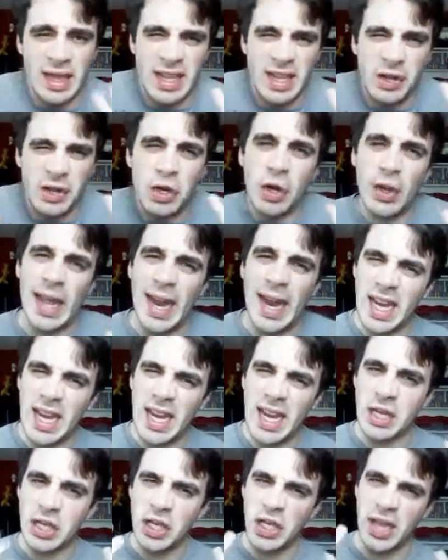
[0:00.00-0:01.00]
you know, that
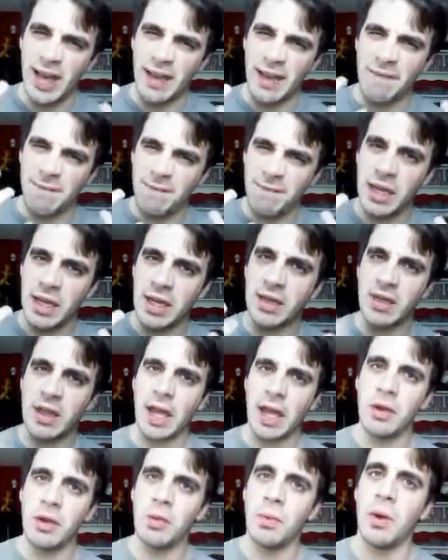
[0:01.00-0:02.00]
itch, that fix
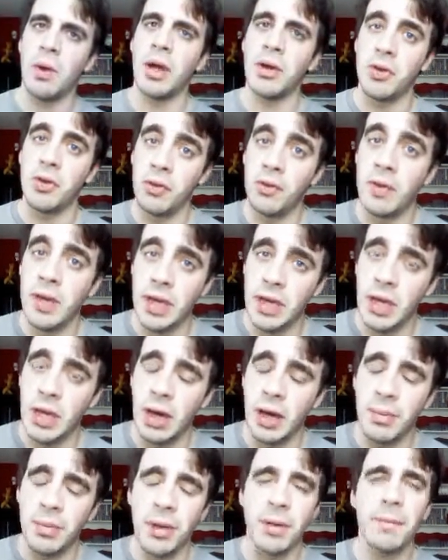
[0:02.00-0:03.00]
that you want to read a
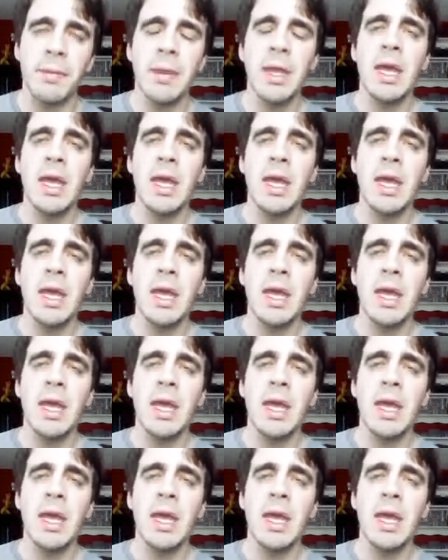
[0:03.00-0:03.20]
comic book.